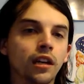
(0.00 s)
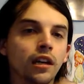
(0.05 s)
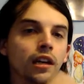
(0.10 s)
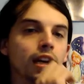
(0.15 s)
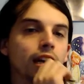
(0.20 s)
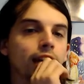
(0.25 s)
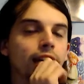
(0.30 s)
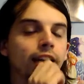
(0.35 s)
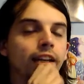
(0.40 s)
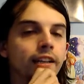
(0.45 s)

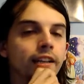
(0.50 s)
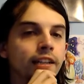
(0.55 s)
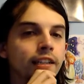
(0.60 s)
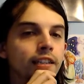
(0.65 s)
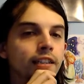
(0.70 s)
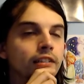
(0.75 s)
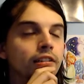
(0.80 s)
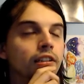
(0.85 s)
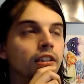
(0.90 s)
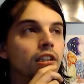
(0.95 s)

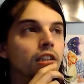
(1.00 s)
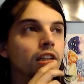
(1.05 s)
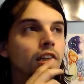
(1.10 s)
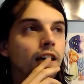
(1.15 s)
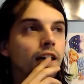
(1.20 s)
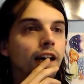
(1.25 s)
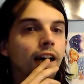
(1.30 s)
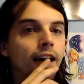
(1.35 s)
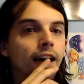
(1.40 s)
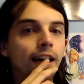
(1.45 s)
And
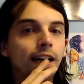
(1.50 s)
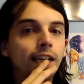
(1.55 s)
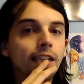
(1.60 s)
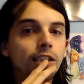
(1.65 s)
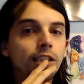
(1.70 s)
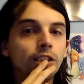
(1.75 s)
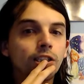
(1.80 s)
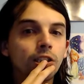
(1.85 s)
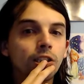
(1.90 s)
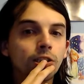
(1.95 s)
I
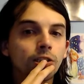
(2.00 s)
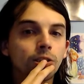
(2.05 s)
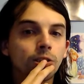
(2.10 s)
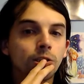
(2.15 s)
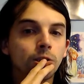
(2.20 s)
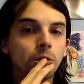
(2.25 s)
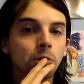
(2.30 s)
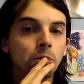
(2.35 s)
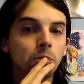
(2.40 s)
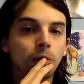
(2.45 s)
just
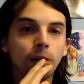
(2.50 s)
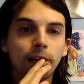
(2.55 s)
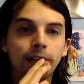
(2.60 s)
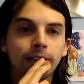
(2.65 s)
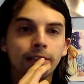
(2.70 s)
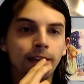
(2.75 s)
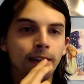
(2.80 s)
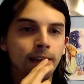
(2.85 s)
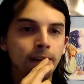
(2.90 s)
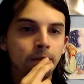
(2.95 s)
don't like
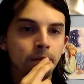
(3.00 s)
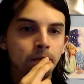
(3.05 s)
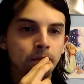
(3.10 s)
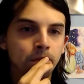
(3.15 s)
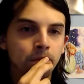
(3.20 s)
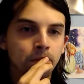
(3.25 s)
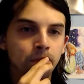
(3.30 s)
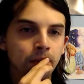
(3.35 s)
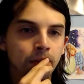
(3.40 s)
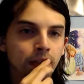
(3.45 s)
that.
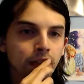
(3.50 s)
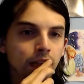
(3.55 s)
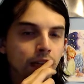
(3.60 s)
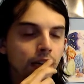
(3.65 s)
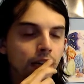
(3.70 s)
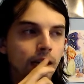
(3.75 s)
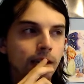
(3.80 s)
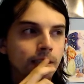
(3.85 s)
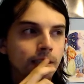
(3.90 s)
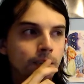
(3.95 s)

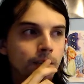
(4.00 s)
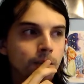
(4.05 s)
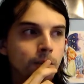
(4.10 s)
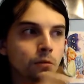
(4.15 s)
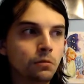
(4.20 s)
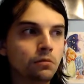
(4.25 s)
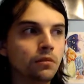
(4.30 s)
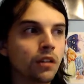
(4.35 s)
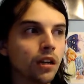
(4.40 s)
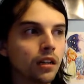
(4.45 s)
I do
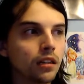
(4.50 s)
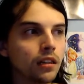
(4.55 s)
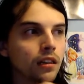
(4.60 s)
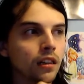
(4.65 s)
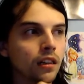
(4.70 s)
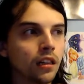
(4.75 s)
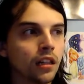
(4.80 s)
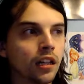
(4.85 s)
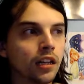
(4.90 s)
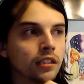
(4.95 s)
not
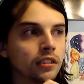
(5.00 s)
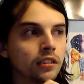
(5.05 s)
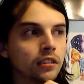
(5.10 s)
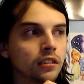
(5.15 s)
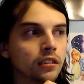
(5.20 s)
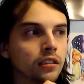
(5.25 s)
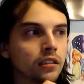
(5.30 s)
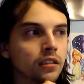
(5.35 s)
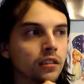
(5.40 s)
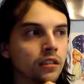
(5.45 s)
like,
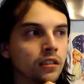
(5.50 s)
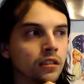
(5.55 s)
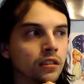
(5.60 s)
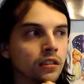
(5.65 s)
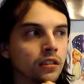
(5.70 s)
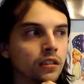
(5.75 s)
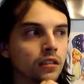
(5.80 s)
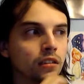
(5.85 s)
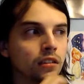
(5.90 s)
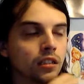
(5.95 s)

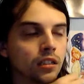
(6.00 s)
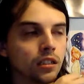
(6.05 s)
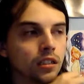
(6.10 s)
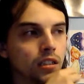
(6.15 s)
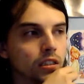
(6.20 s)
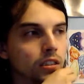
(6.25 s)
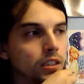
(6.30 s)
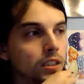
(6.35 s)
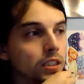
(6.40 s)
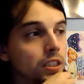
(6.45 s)

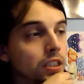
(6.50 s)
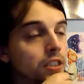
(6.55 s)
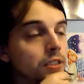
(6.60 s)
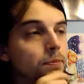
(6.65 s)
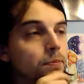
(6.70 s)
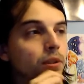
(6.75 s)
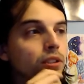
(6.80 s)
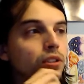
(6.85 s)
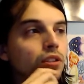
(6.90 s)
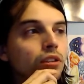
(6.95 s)

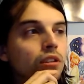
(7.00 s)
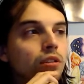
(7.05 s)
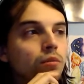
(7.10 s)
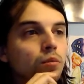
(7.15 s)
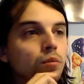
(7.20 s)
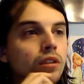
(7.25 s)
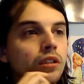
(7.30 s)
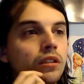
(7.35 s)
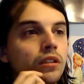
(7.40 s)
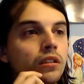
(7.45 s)
especially
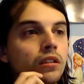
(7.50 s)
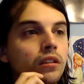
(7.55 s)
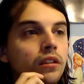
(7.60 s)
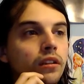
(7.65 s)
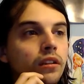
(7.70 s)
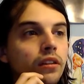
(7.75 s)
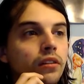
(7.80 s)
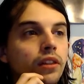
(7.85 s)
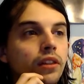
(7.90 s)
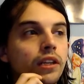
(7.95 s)
when
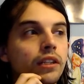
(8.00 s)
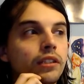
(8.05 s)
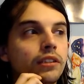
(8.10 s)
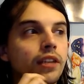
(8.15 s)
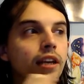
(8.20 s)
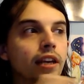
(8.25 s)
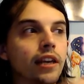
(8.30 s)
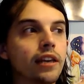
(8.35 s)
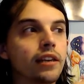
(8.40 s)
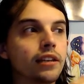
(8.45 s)
they
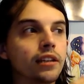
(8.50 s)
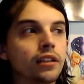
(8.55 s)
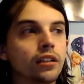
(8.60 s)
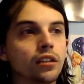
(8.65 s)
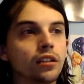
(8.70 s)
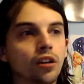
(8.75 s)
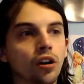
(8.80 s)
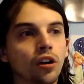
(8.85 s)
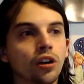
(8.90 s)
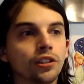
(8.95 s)
take
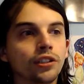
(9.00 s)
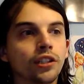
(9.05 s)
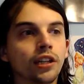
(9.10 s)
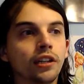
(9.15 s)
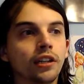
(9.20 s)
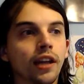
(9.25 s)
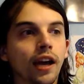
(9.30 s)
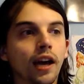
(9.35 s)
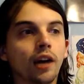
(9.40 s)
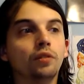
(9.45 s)
content
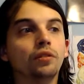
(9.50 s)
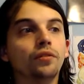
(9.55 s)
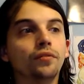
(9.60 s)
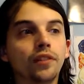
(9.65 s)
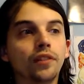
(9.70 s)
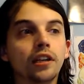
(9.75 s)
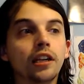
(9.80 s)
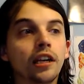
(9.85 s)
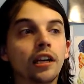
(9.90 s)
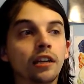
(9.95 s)
out of the
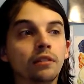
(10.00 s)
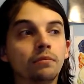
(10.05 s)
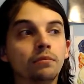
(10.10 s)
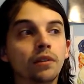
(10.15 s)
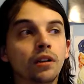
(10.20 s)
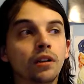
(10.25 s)
game